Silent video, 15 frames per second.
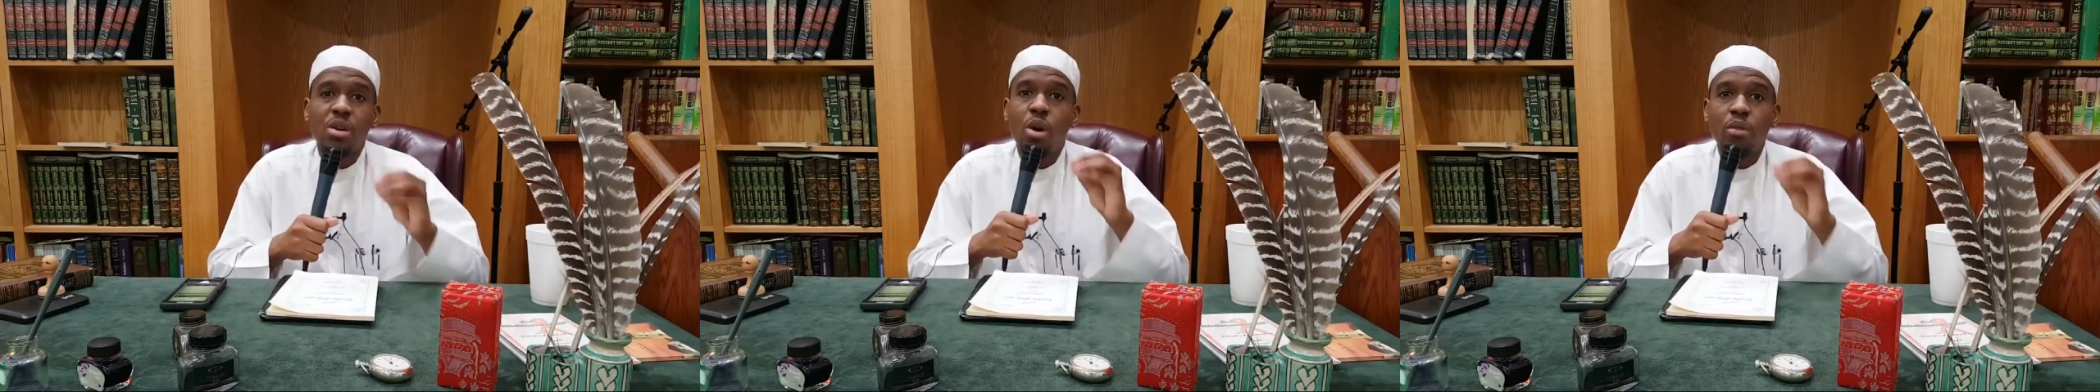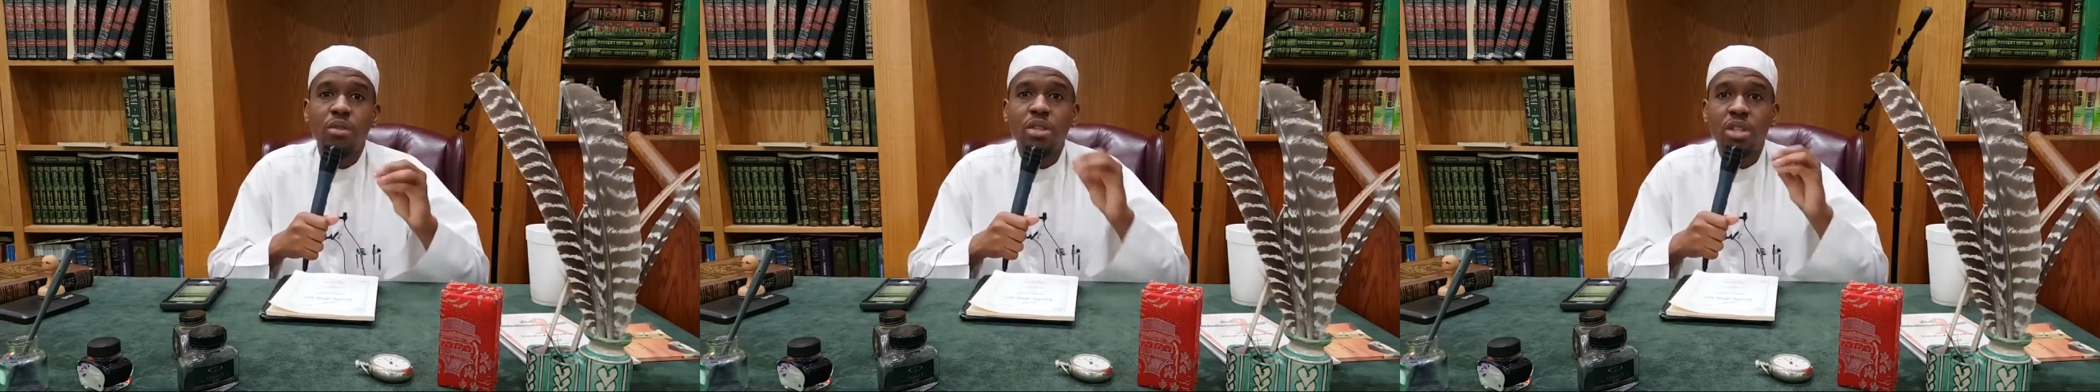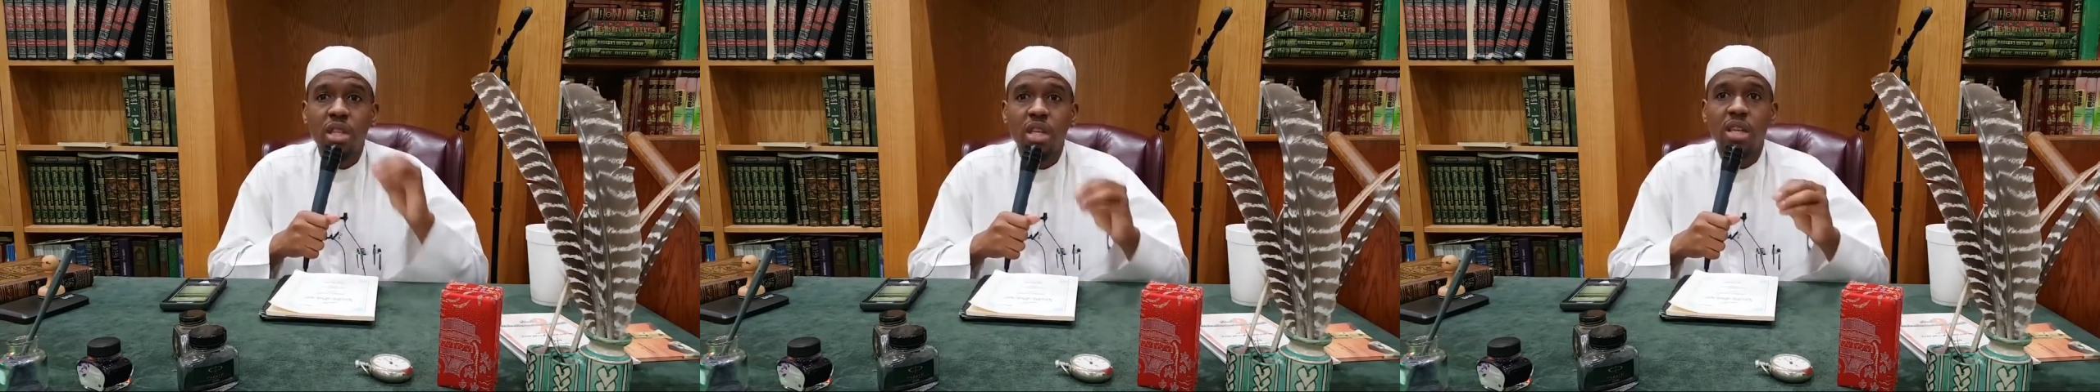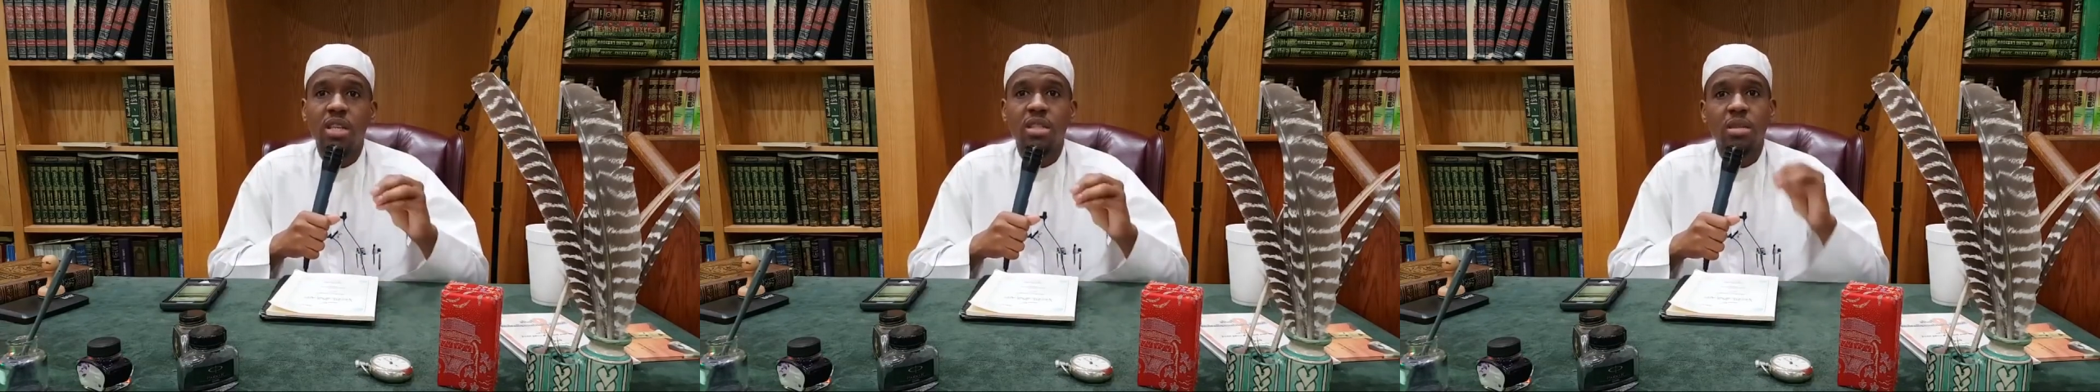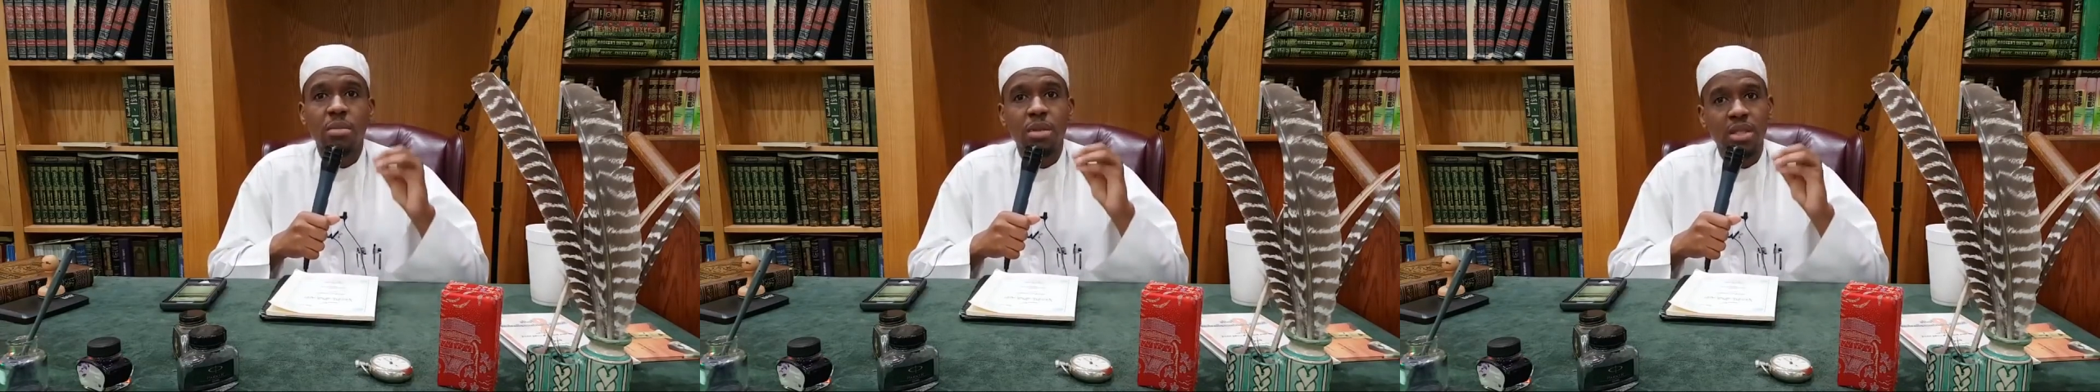
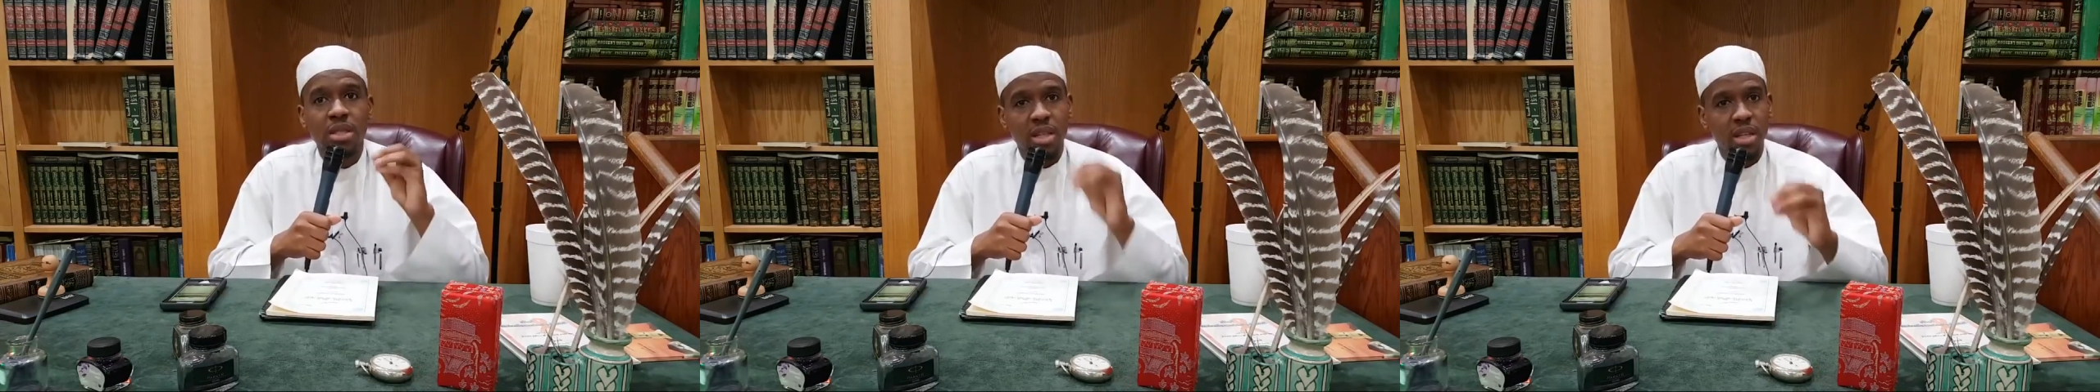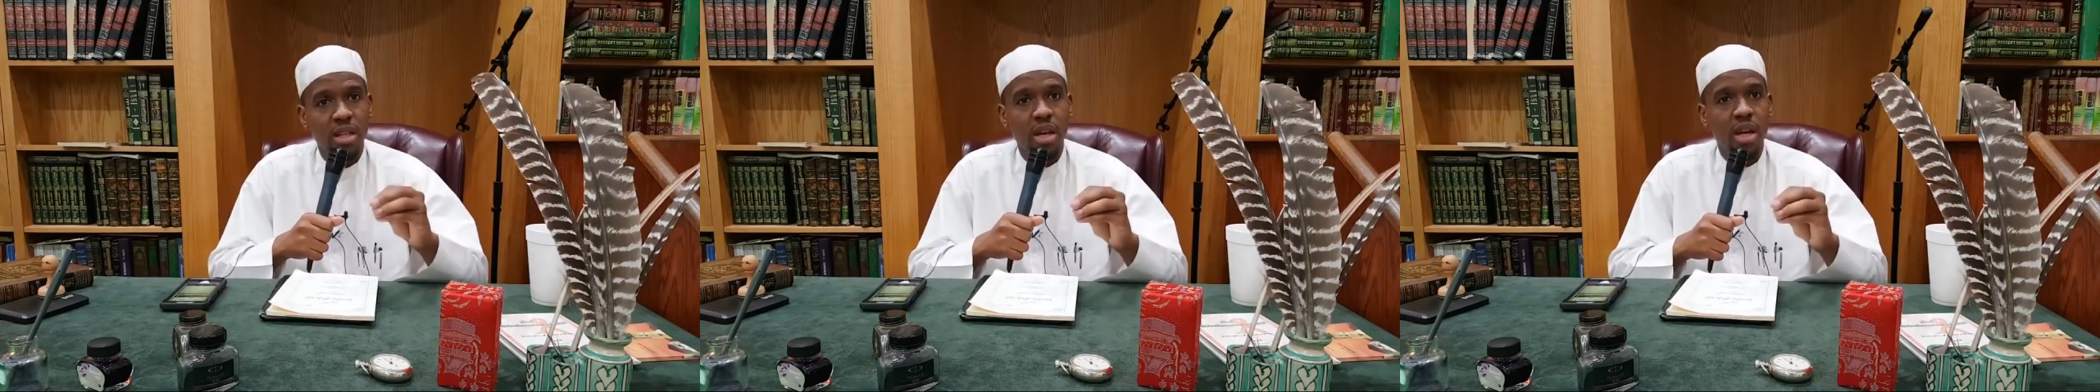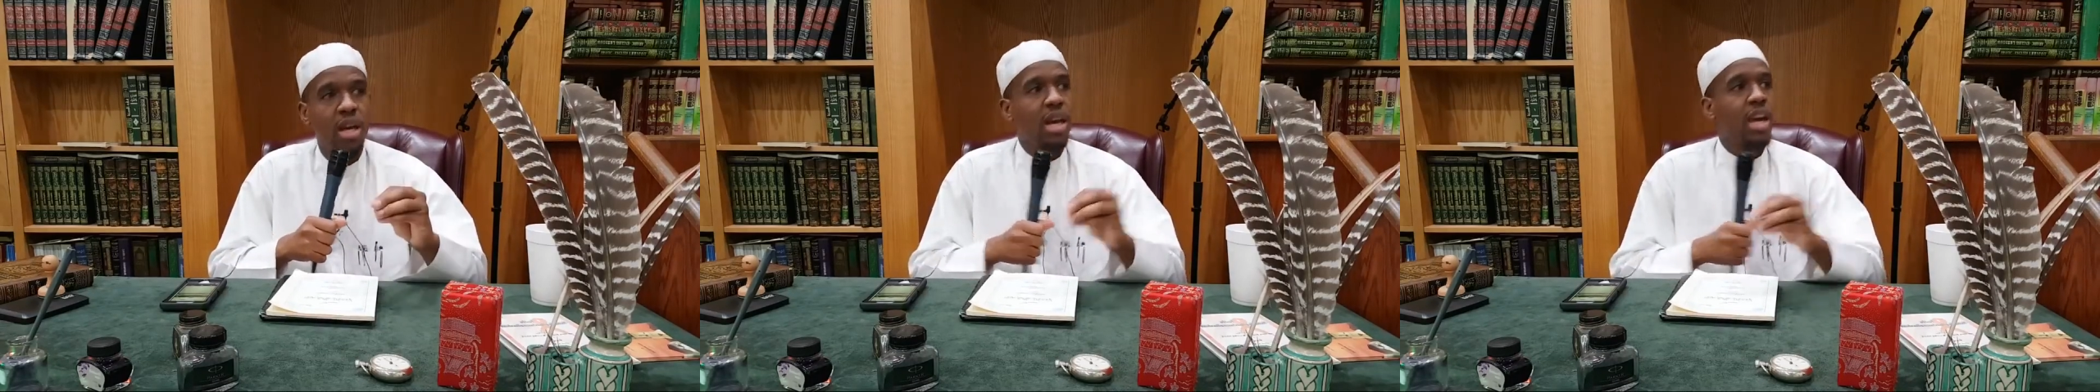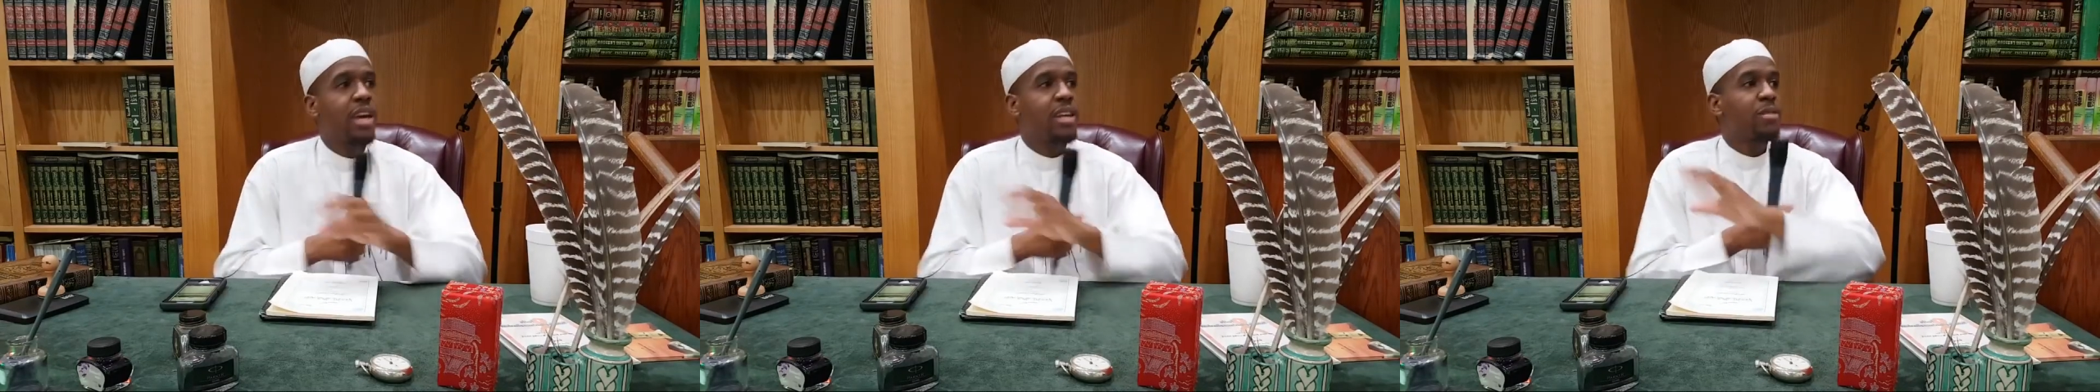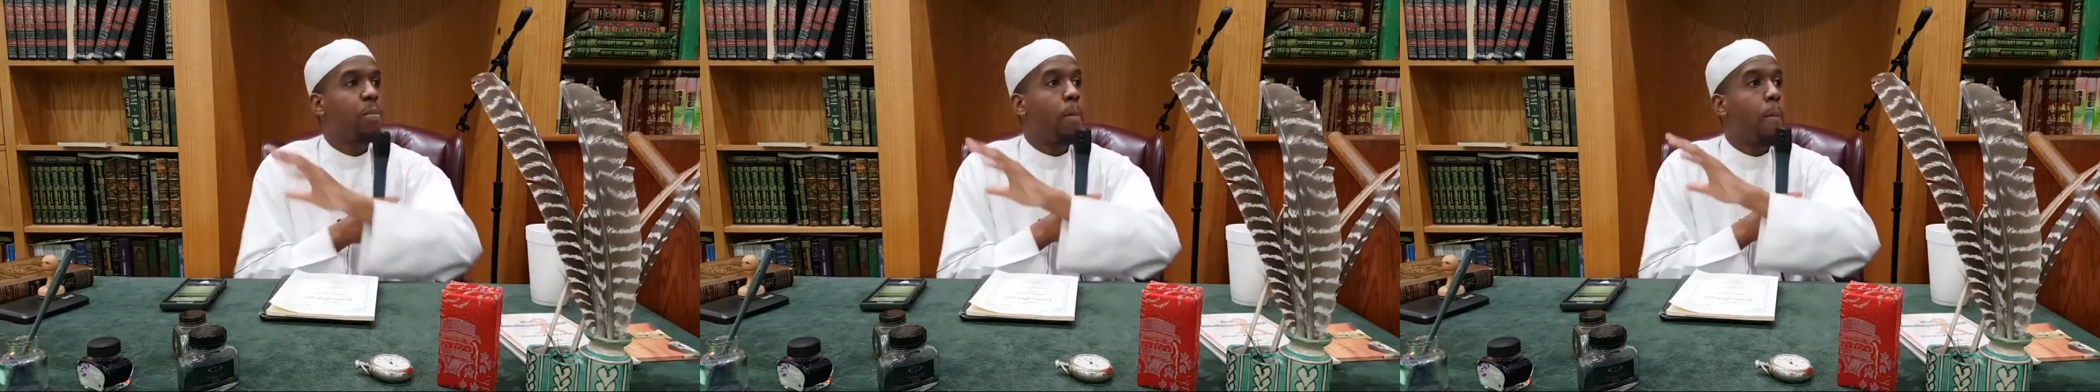overseas in Medina
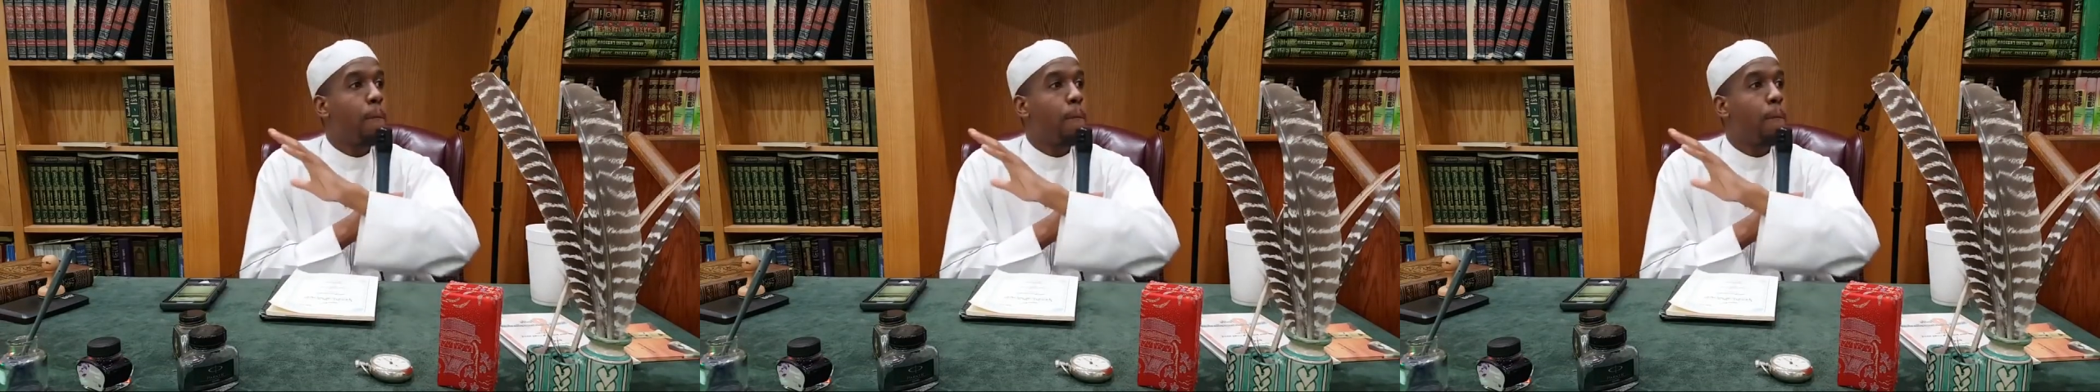is